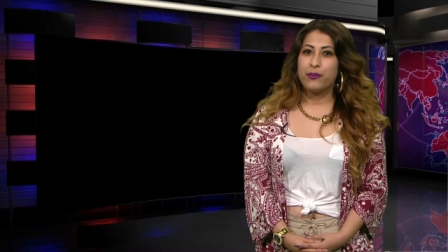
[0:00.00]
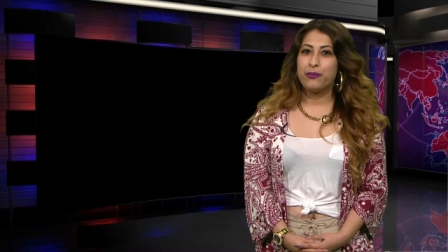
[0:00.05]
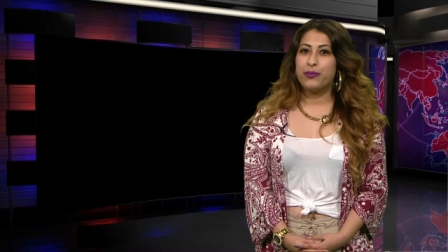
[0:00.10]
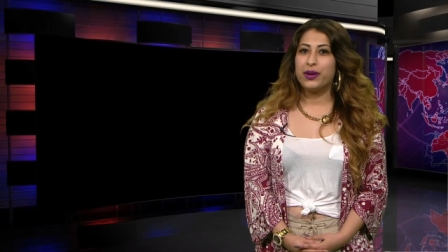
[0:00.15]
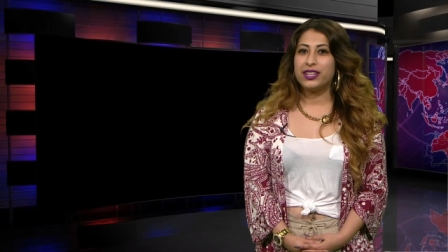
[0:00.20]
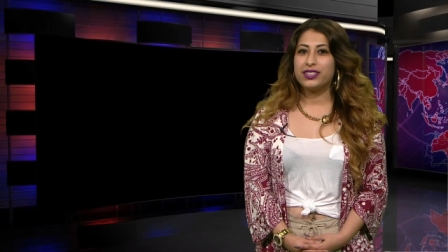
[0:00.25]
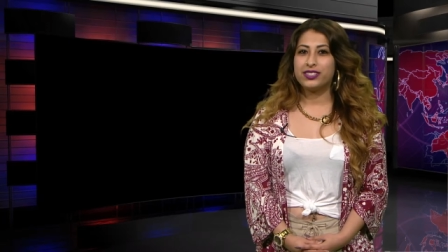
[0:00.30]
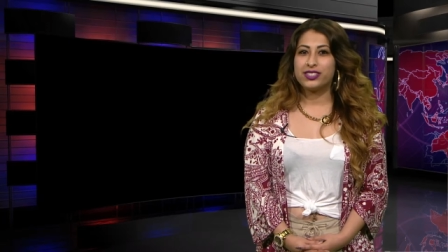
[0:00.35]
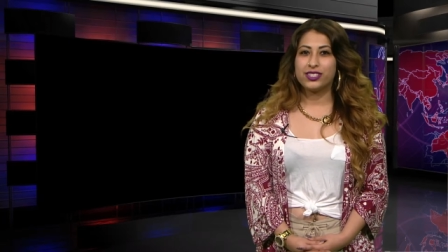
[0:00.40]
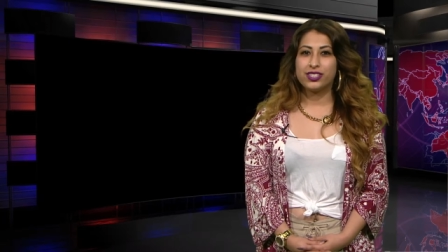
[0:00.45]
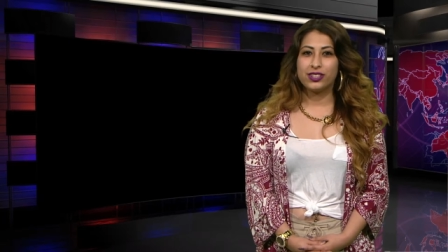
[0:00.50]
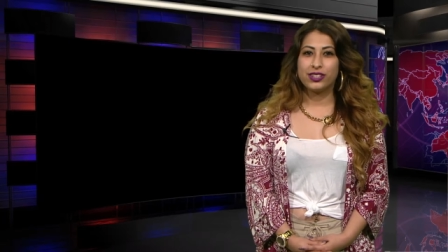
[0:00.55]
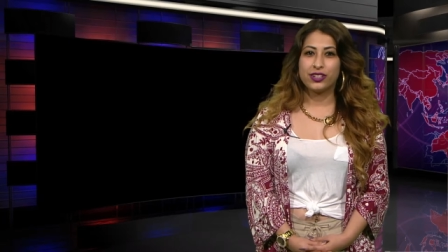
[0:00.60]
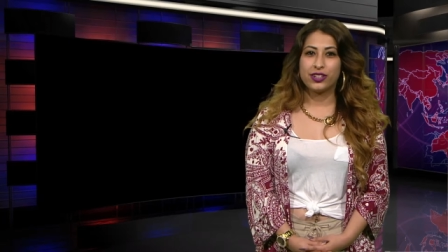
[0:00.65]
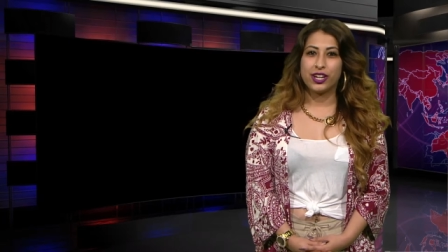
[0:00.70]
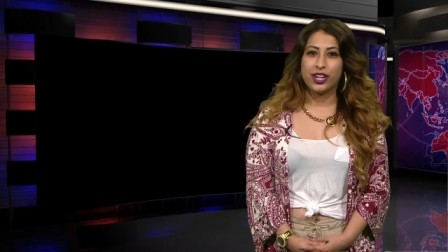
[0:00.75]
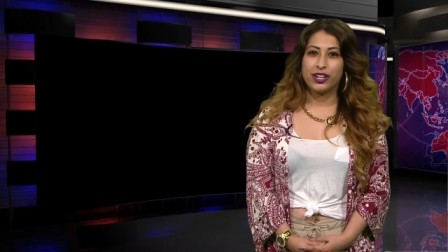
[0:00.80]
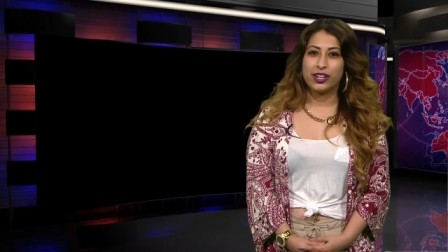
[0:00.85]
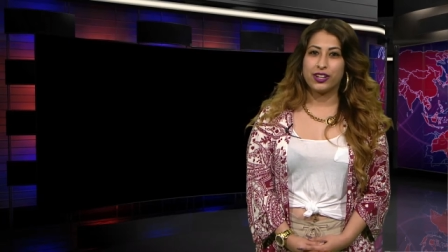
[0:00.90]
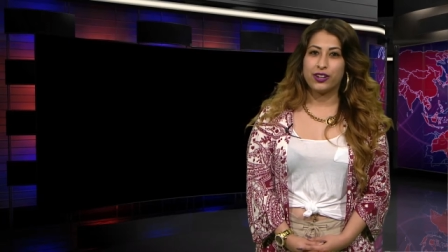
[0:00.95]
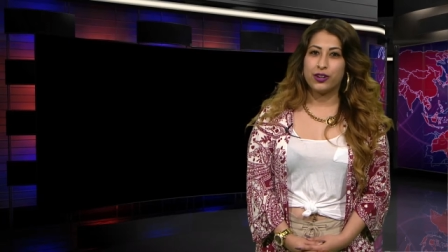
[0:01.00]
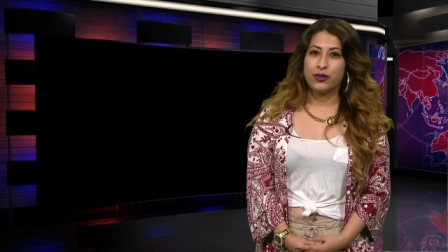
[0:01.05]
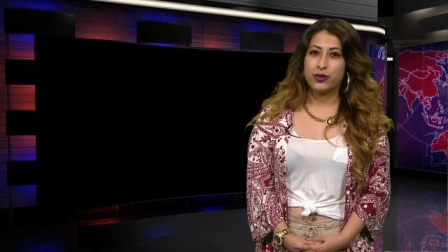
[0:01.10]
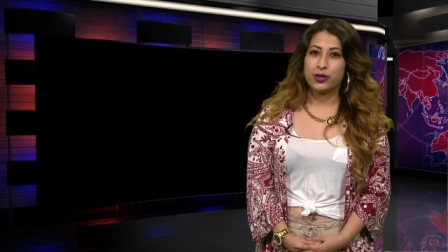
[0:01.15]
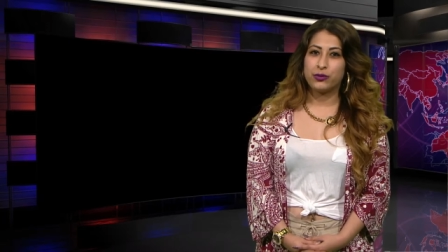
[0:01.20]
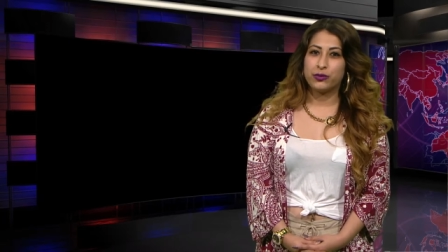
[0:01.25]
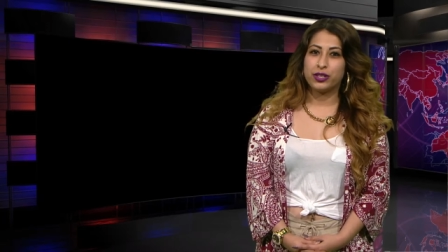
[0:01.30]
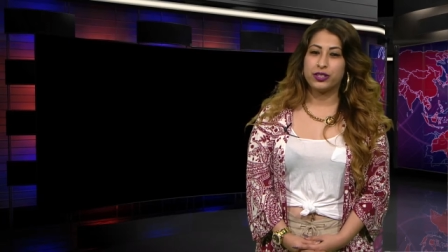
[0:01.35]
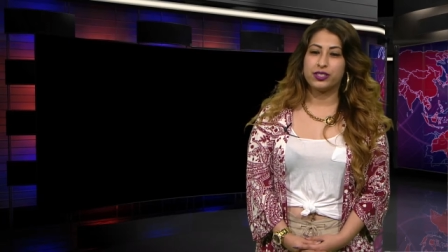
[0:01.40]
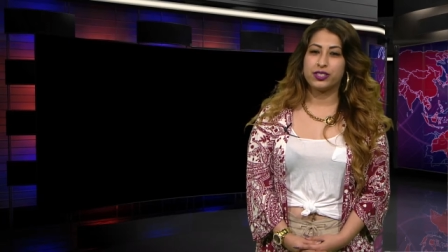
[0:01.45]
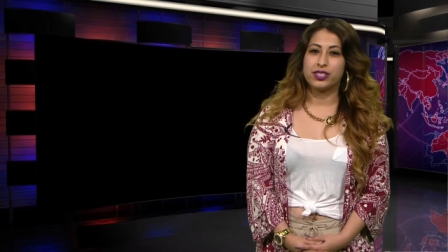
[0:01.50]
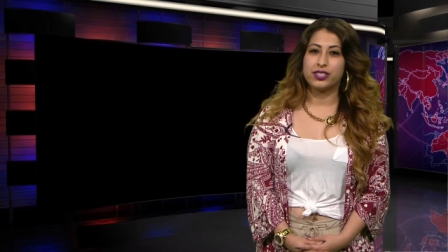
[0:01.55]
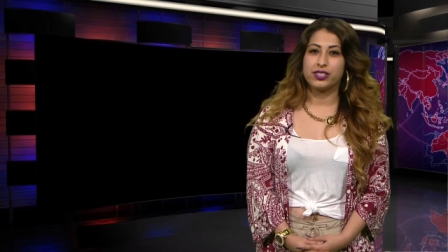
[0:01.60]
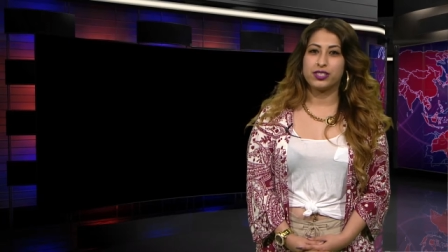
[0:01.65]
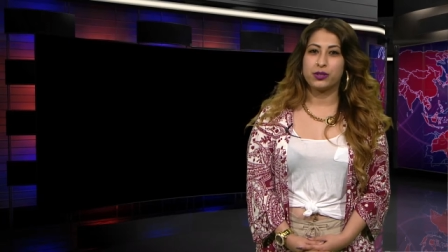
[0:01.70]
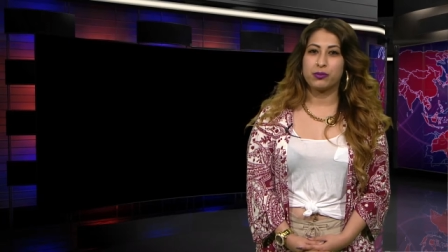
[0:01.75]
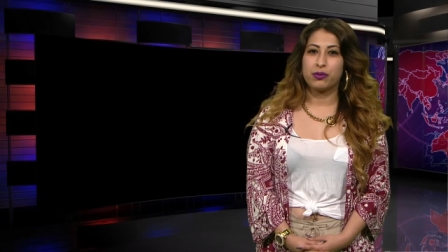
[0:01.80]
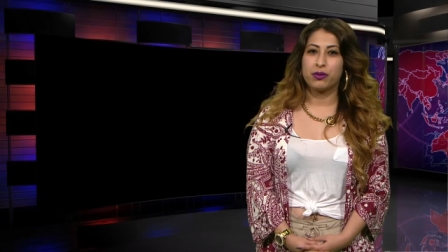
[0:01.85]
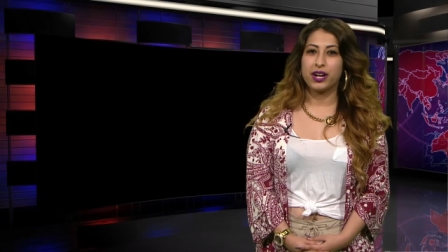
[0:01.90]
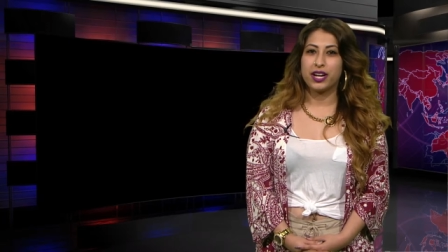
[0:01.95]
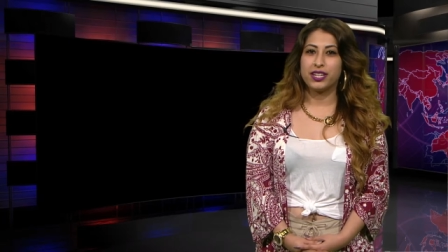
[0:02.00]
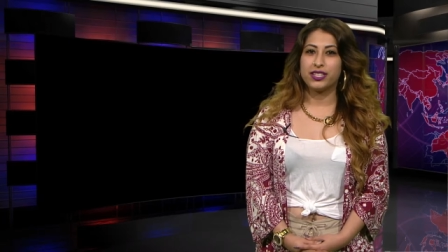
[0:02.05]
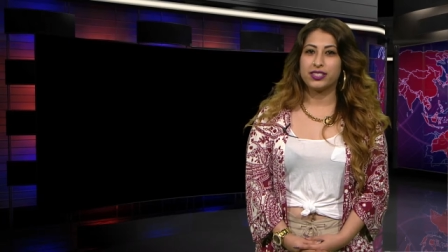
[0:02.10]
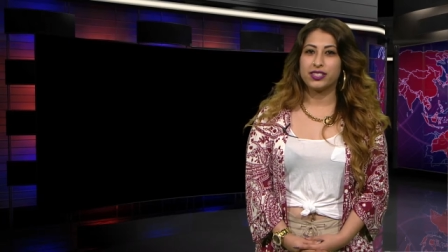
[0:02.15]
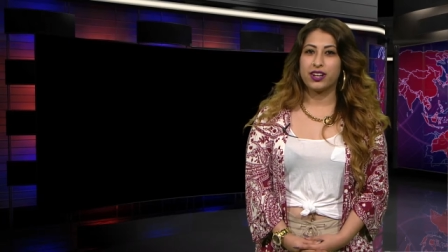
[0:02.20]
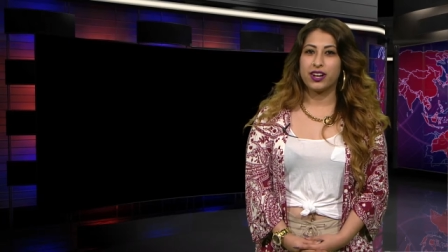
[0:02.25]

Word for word: Ben Stiller and Owen Wilson surprised